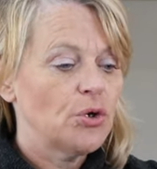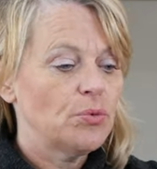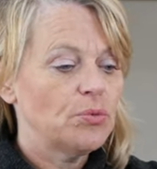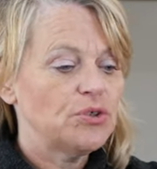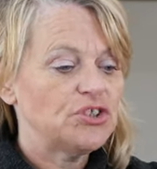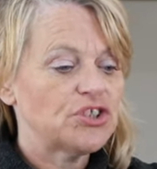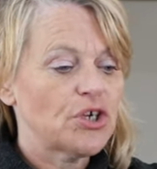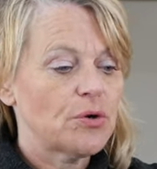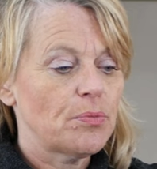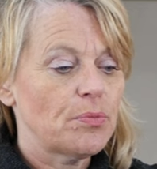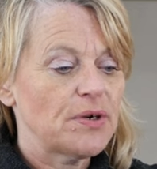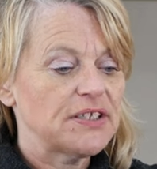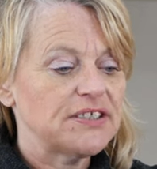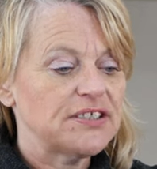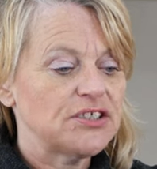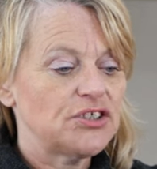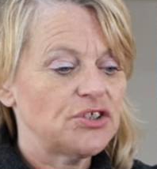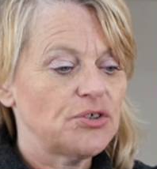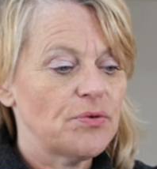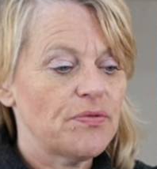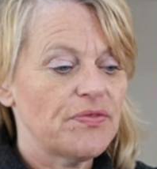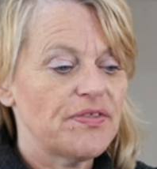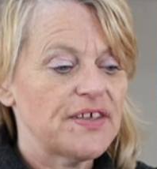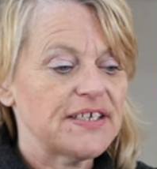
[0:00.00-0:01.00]
We don't want to
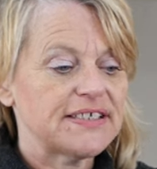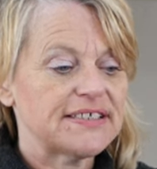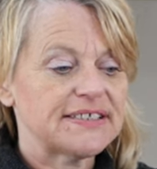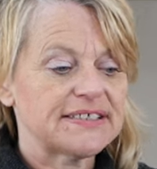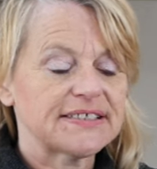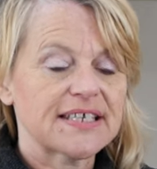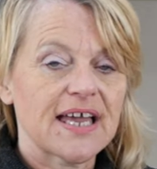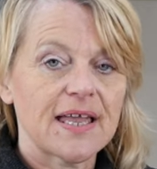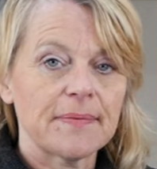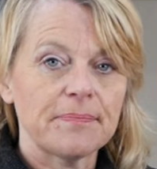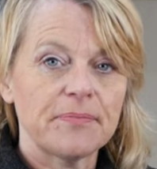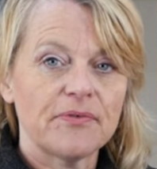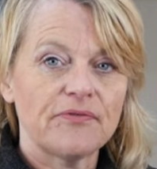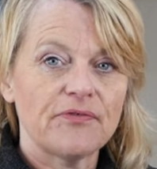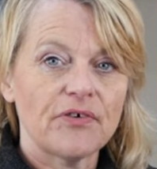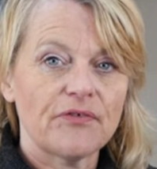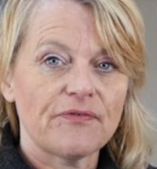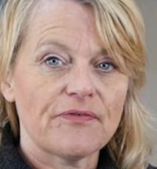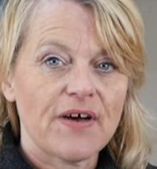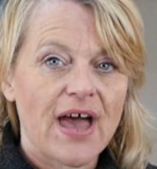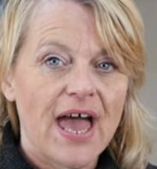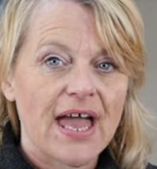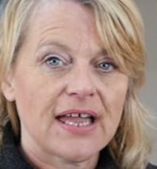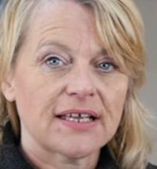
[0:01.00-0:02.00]
do this type of
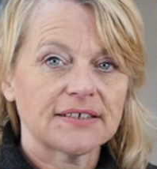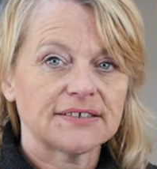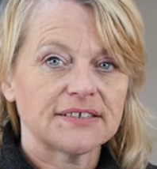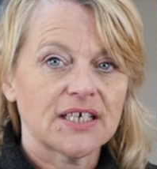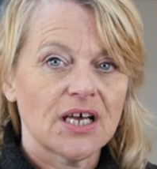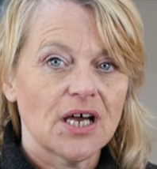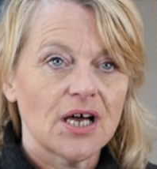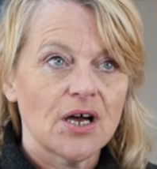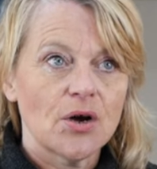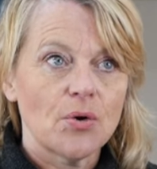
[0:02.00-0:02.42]
effect